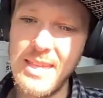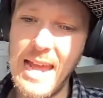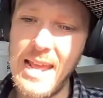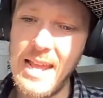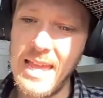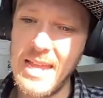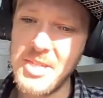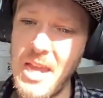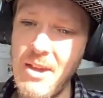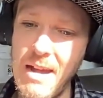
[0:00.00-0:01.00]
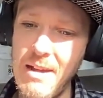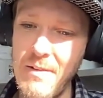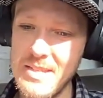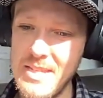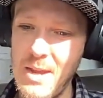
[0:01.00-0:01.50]
Can I get a shout
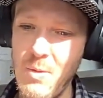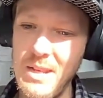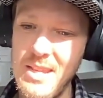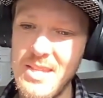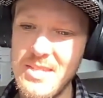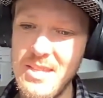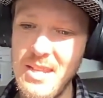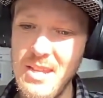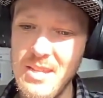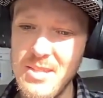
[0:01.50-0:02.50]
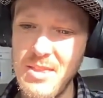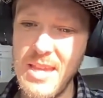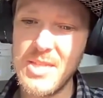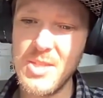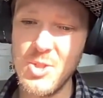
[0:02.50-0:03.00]
out as I will be listening to
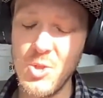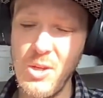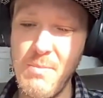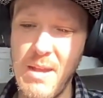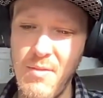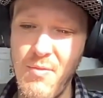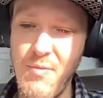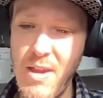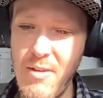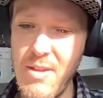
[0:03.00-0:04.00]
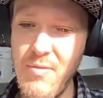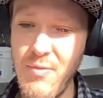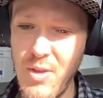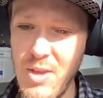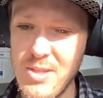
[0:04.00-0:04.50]
this during my very
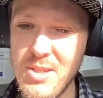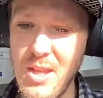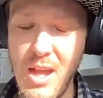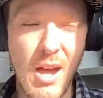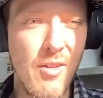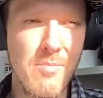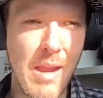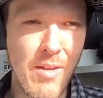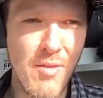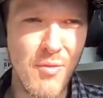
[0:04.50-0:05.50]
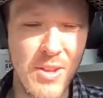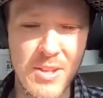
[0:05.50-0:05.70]
first half marathon?